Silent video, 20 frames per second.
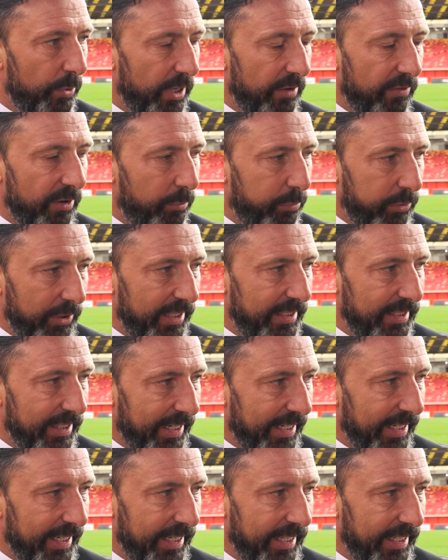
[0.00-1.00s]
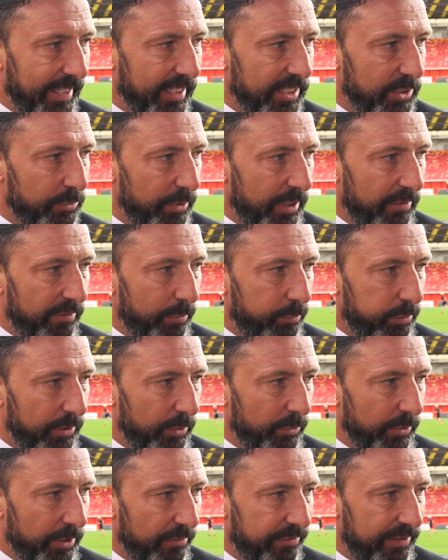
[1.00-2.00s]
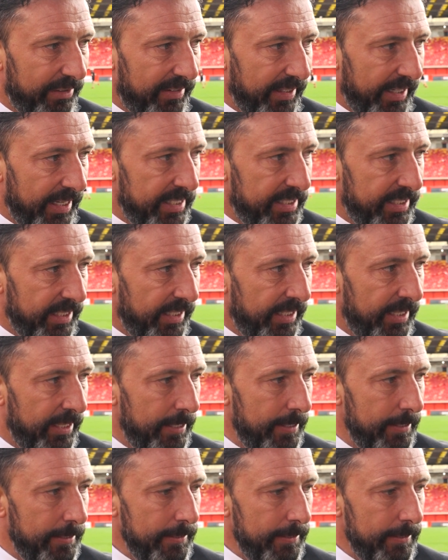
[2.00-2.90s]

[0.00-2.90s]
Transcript: We never played in the right areas. We never played with enough intensity.